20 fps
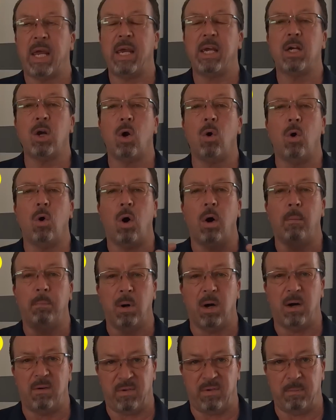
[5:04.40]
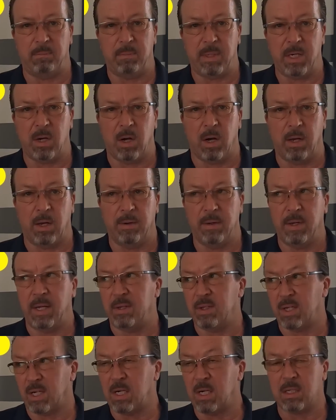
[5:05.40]
they go above and beyond,
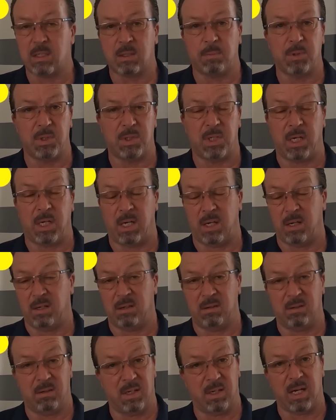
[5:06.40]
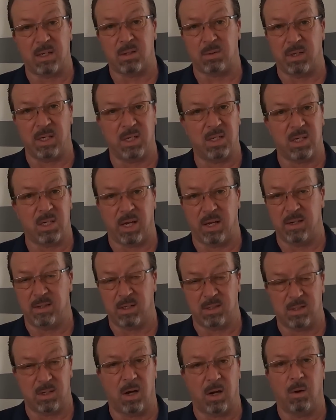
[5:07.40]
and the customers here, and that's what he said,
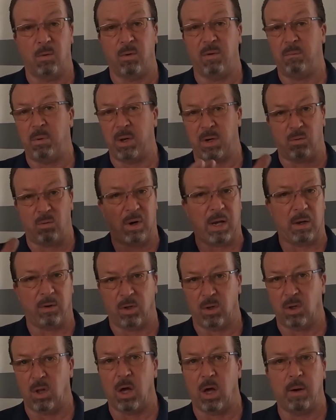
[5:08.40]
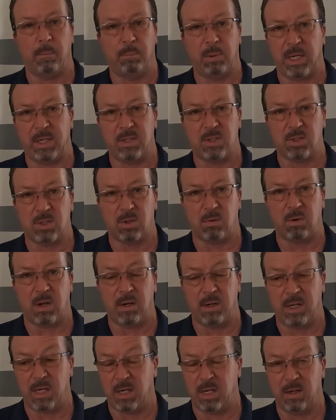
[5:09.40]
says, no, we've been around a lot of places
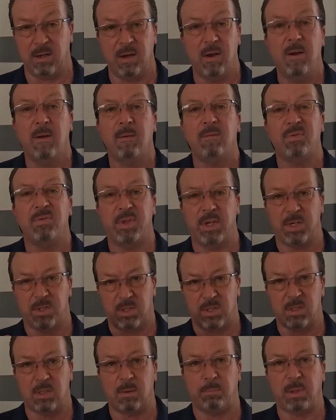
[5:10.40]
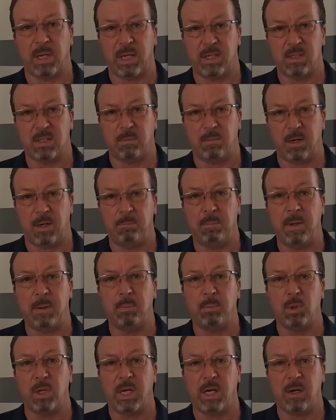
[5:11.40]
around here, and this is the place to be.
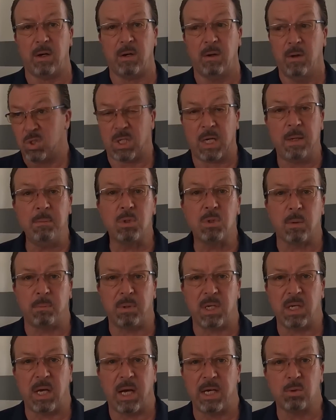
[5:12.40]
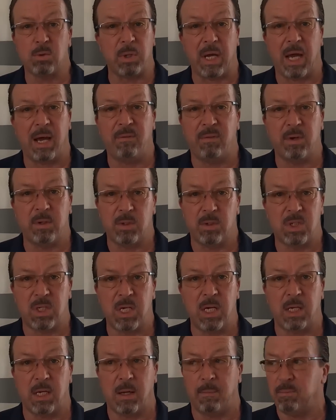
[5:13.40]
People here seems to be nice. We haven't
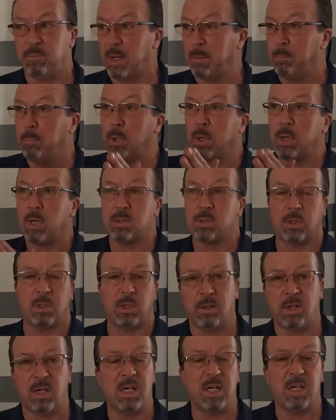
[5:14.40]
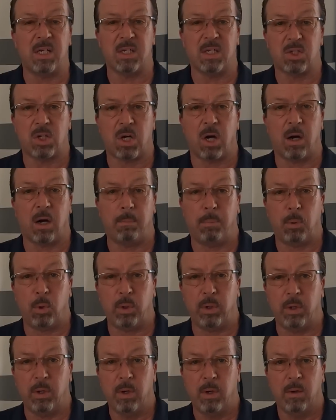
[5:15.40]
seen them. They put us underneath this
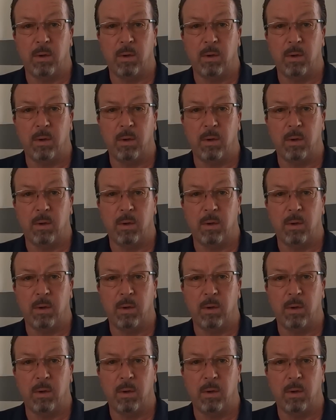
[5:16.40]
carport,